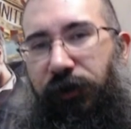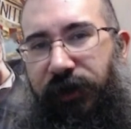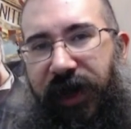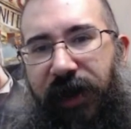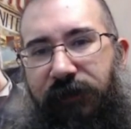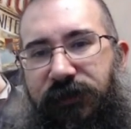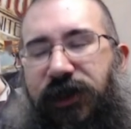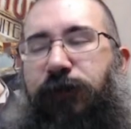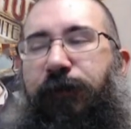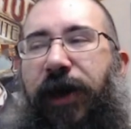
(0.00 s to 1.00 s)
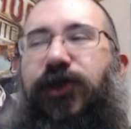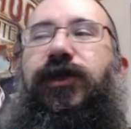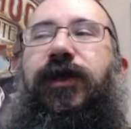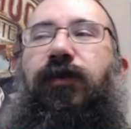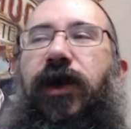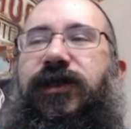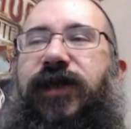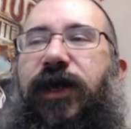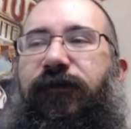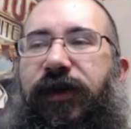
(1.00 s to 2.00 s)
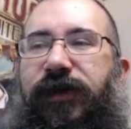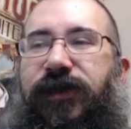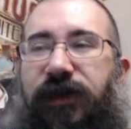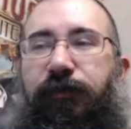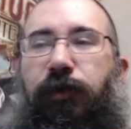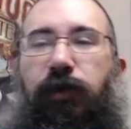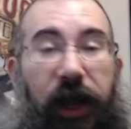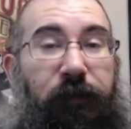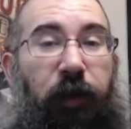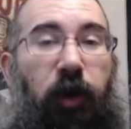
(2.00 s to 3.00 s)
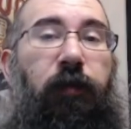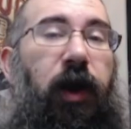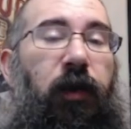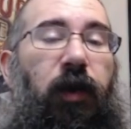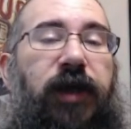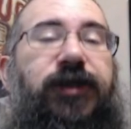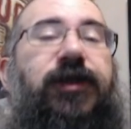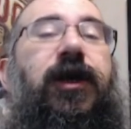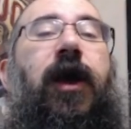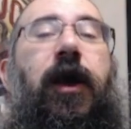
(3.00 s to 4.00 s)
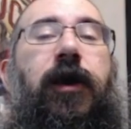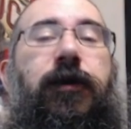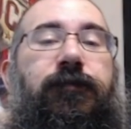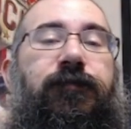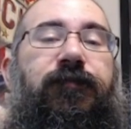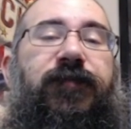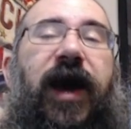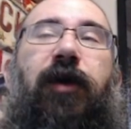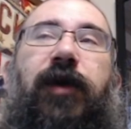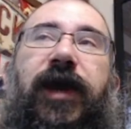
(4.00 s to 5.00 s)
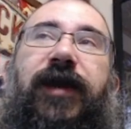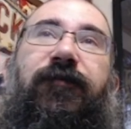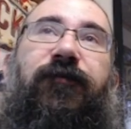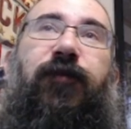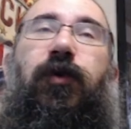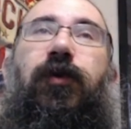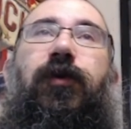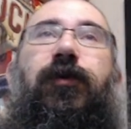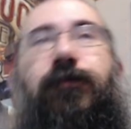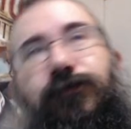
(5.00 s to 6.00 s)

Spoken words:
in games, especially ones that are very simple like Pokemon was. Now, in a full